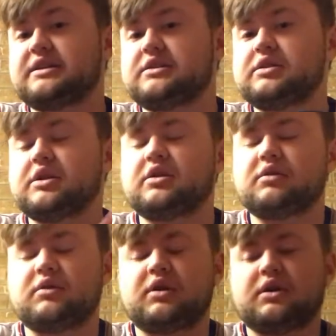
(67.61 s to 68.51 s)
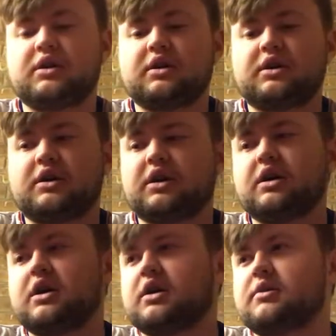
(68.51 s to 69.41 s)
So,
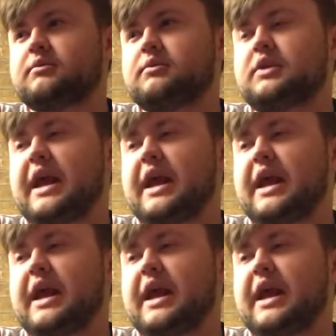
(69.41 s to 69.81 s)
um,